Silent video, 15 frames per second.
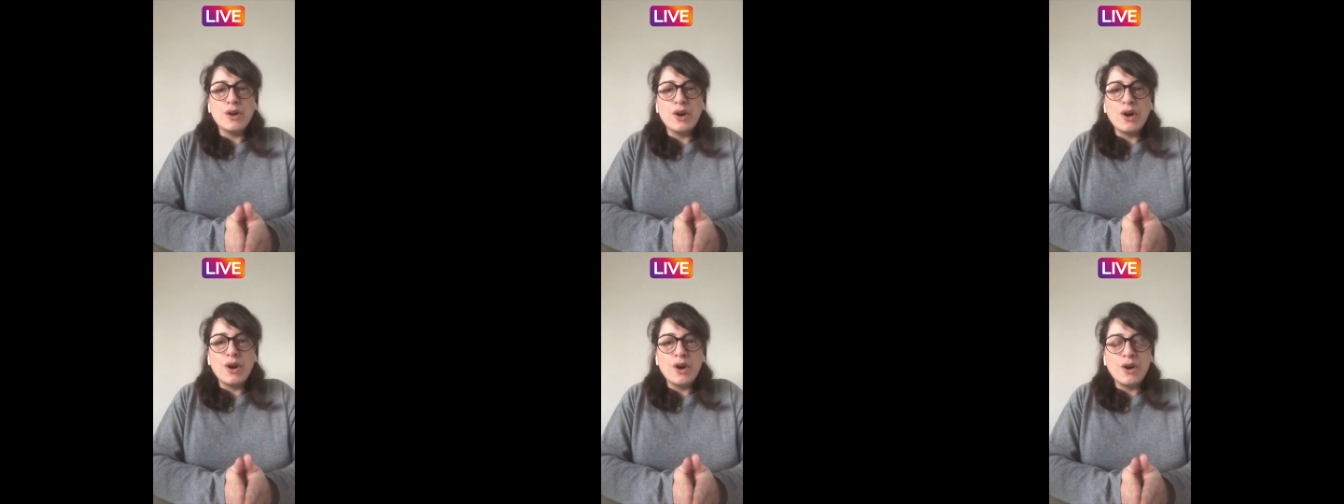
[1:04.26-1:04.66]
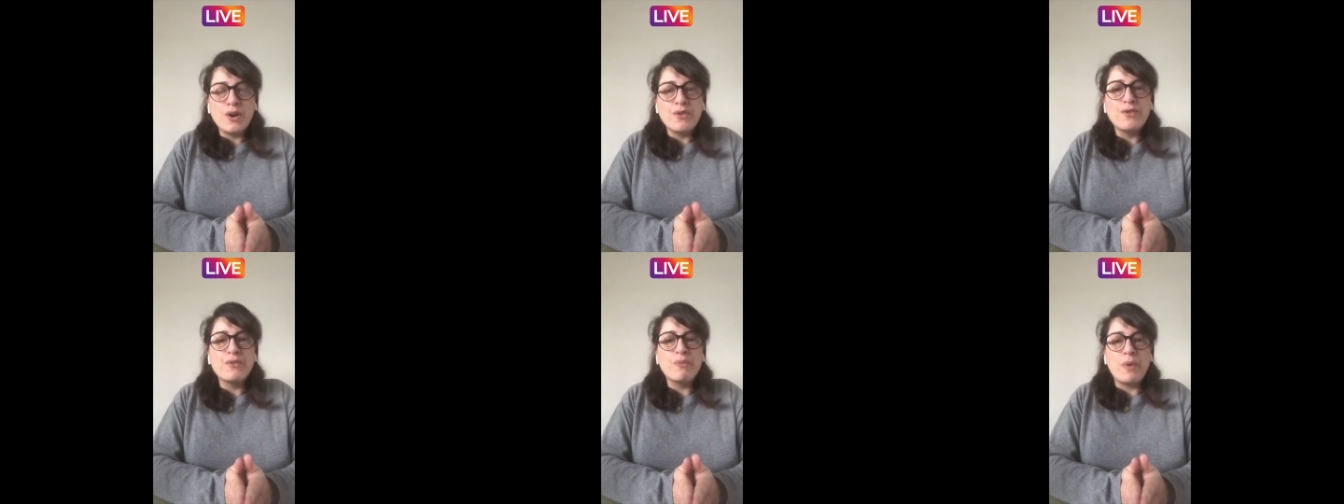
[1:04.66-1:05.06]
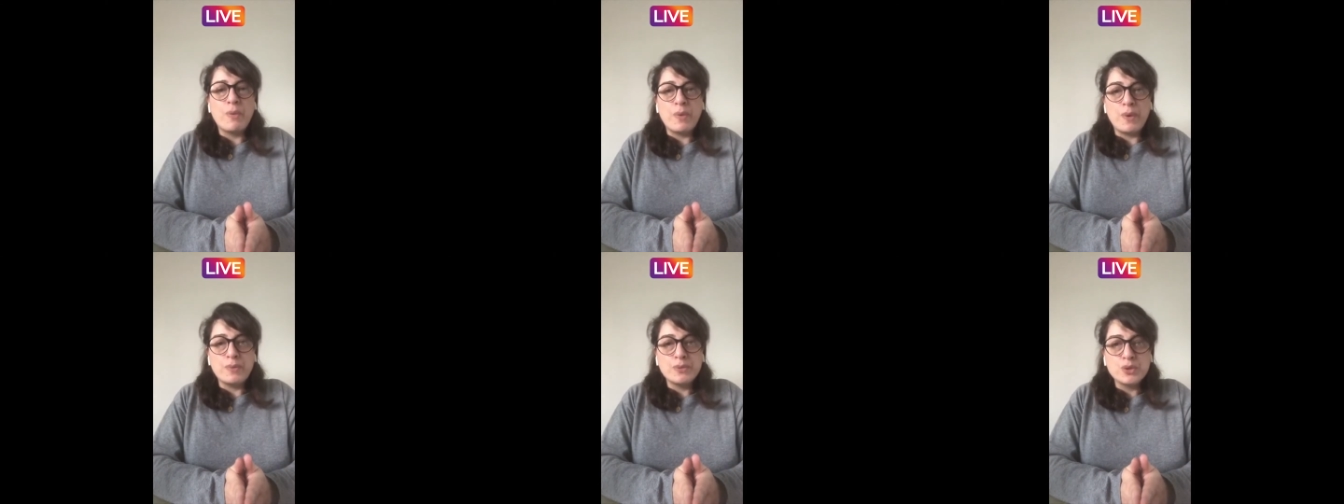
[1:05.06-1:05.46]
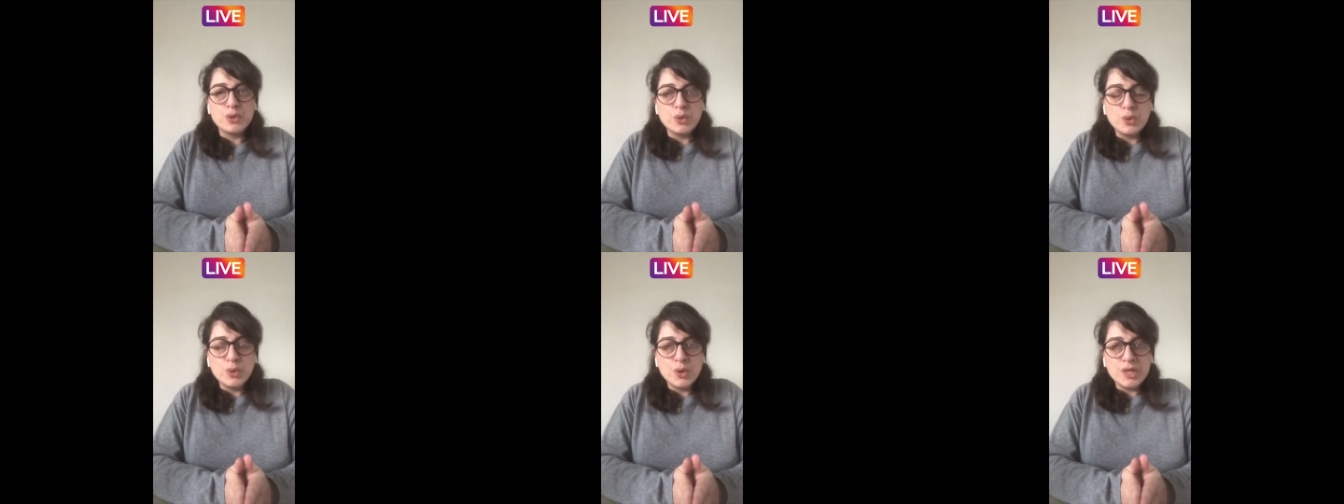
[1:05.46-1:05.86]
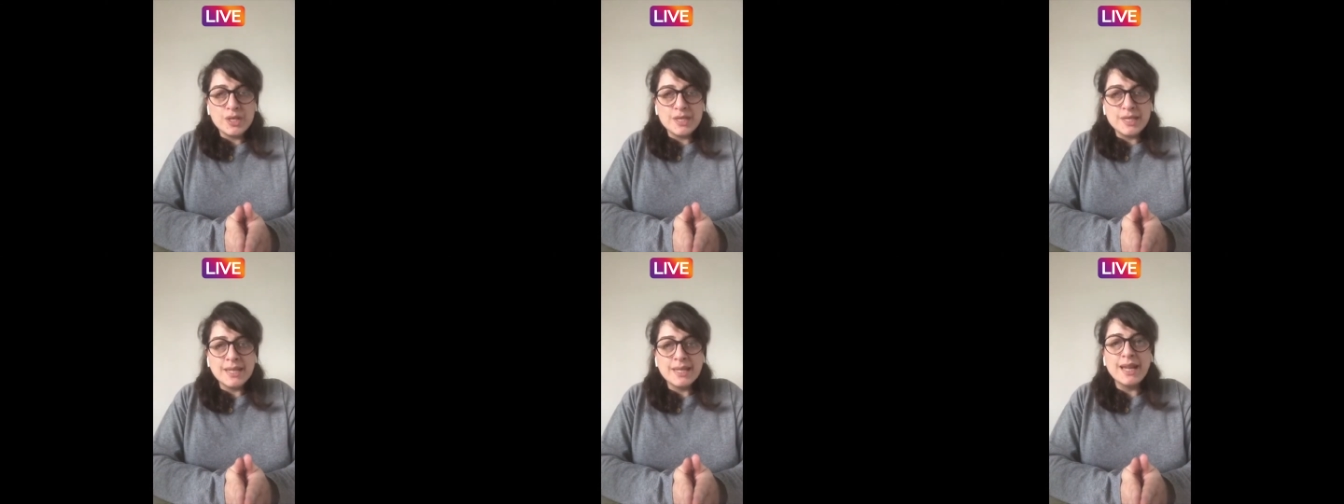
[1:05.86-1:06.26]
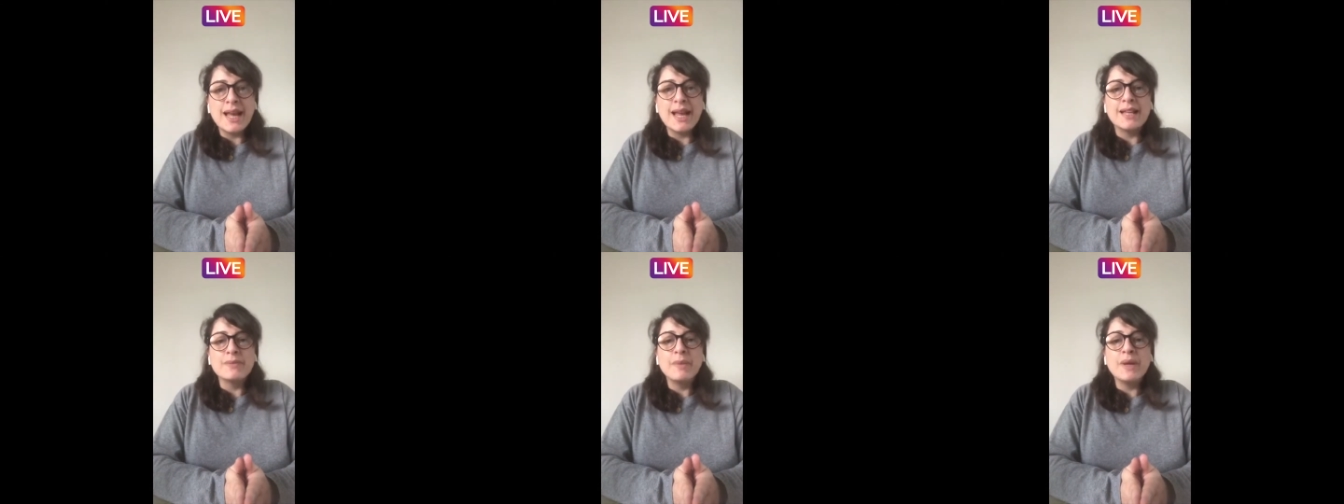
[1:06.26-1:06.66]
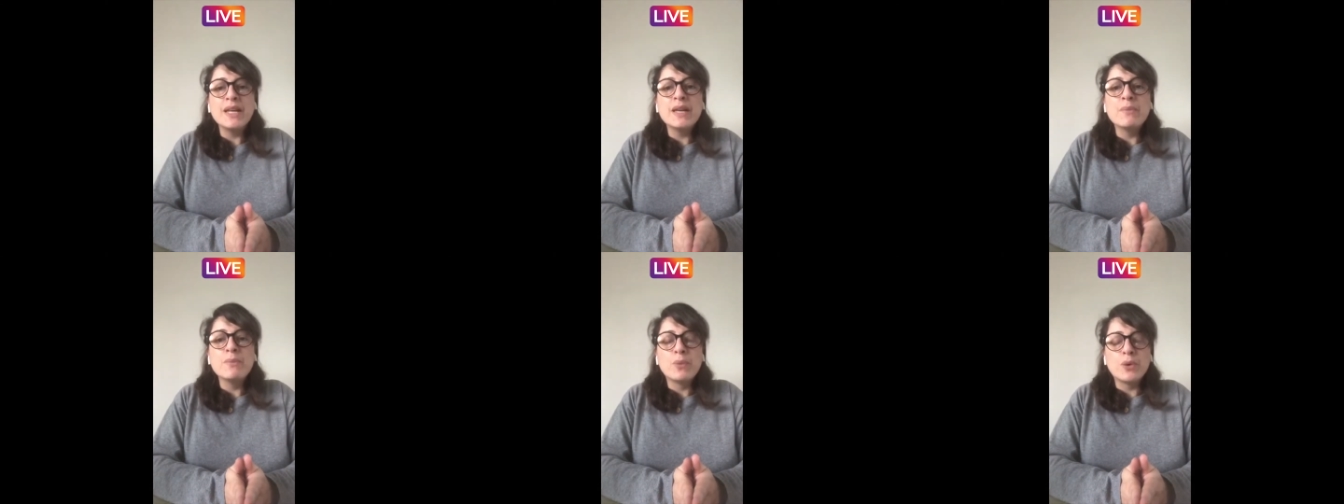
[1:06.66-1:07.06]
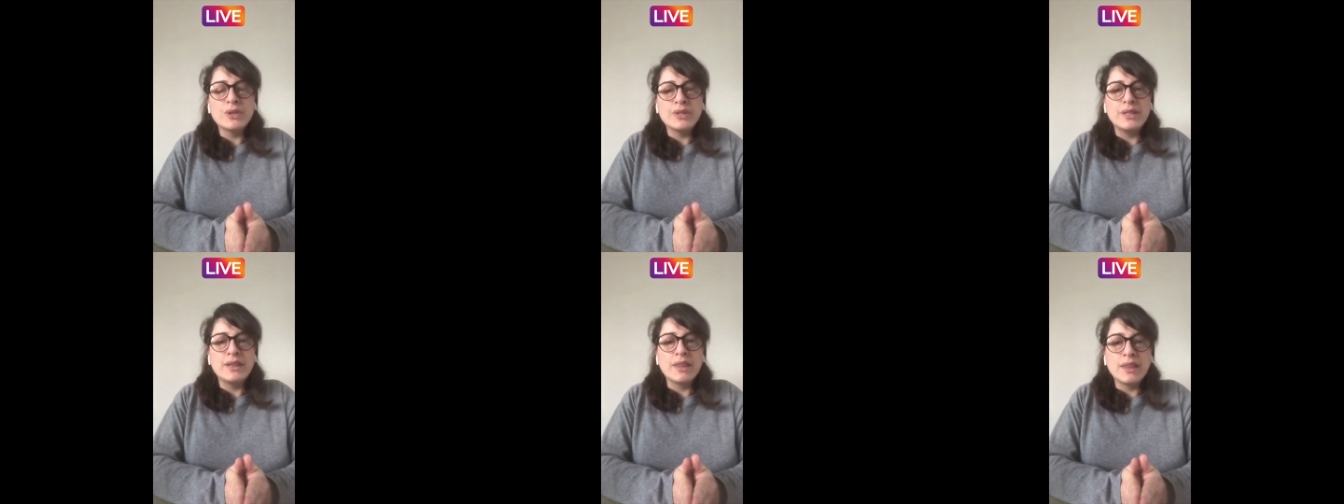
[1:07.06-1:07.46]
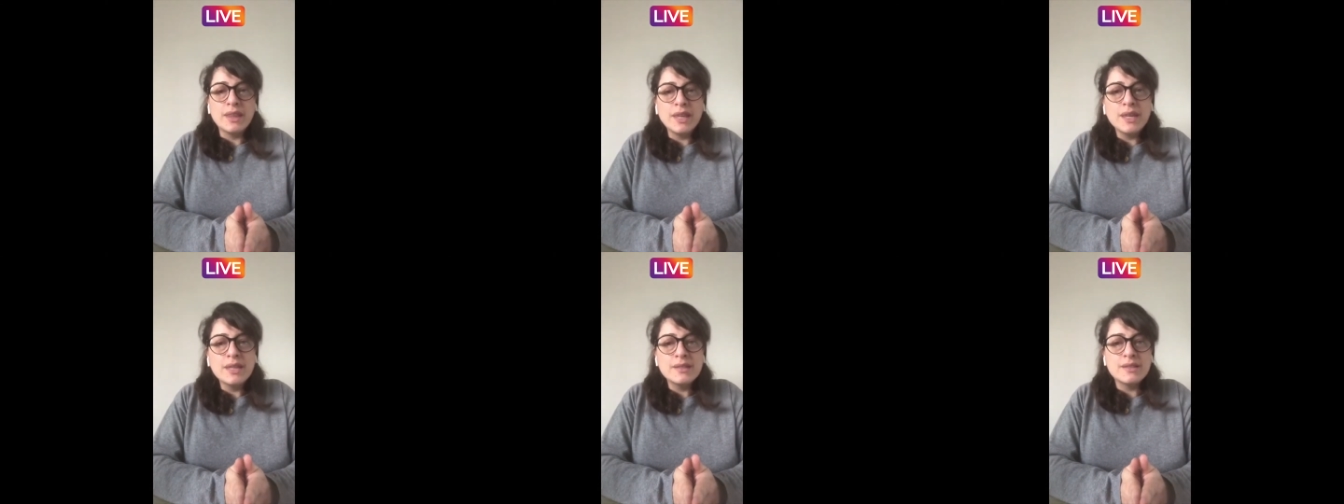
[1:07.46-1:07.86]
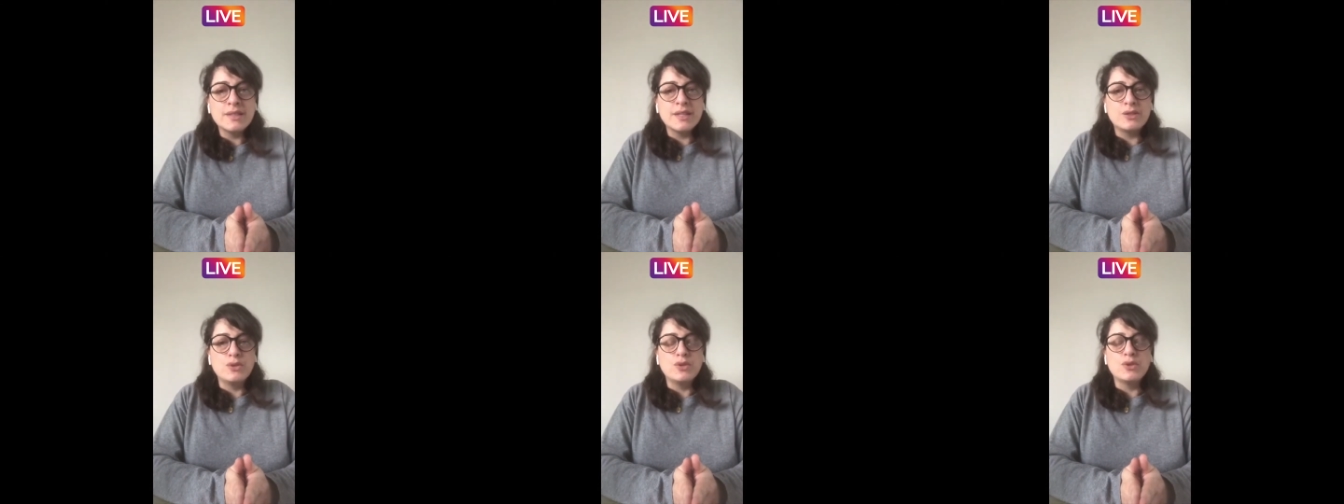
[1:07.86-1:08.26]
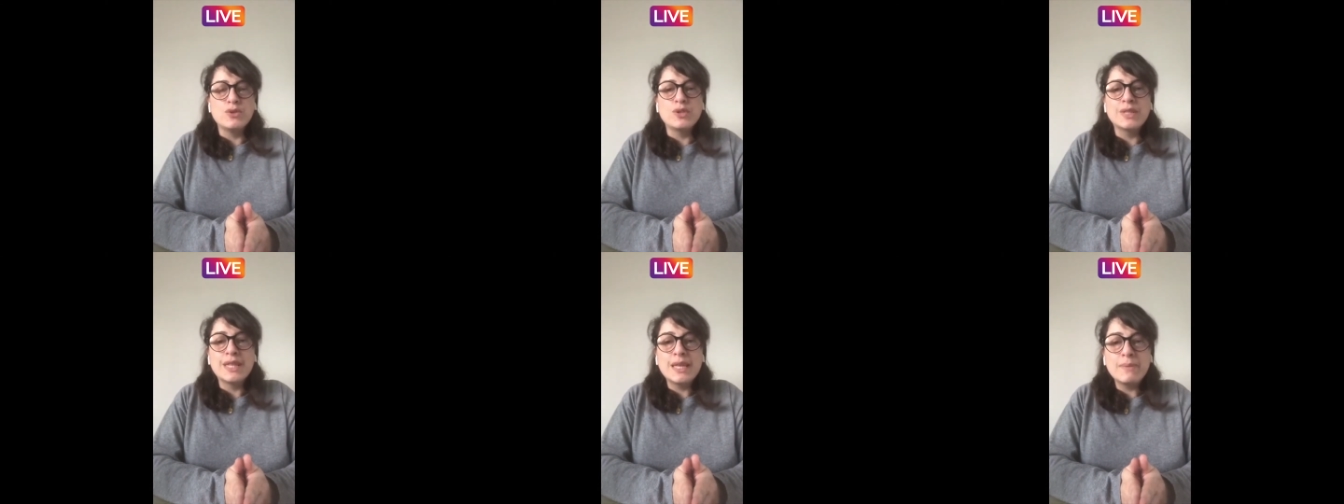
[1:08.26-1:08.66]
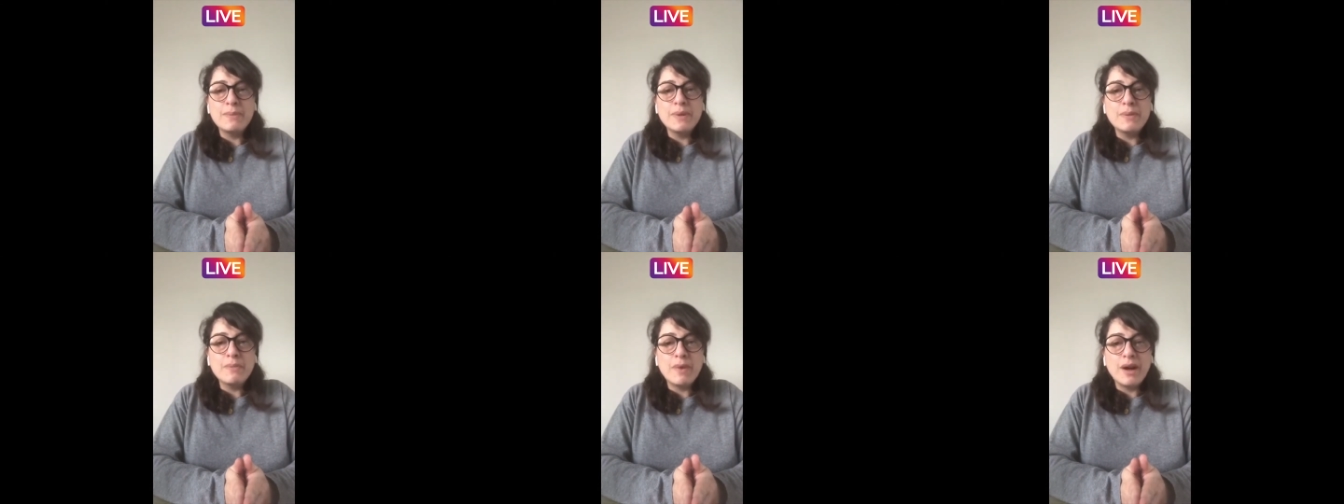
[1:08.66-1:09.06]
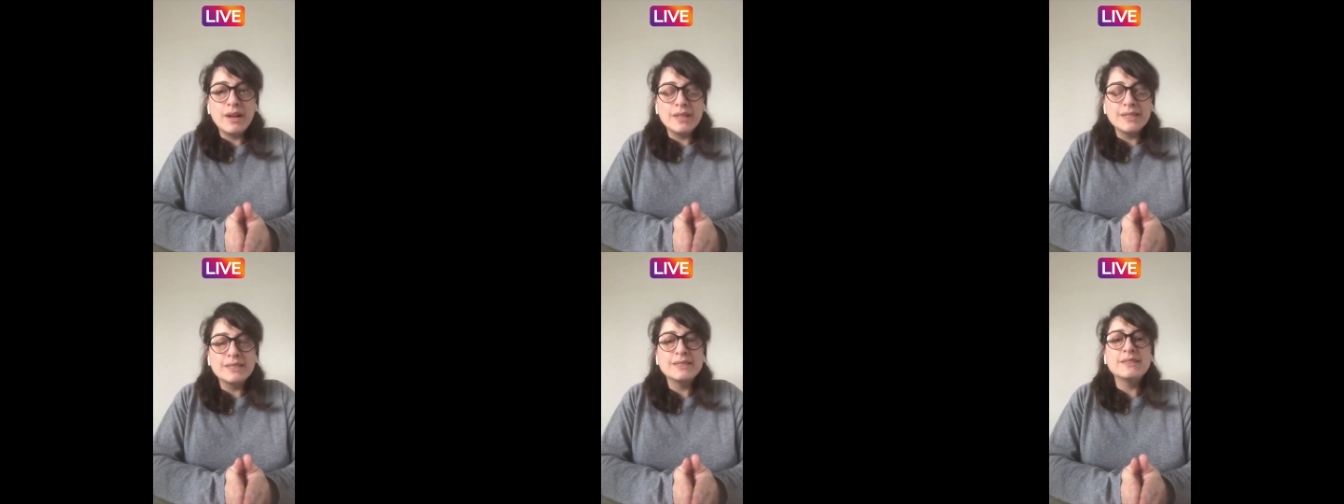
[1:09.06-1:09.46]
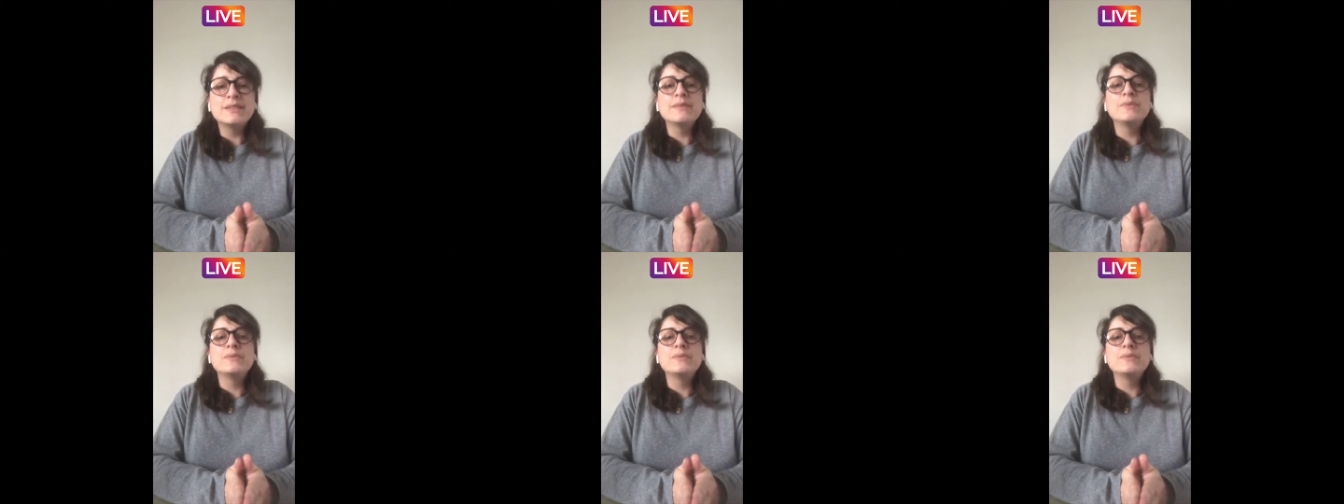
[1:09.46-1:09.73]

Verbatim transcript: of pop-up stores and many important things that you should keep in mind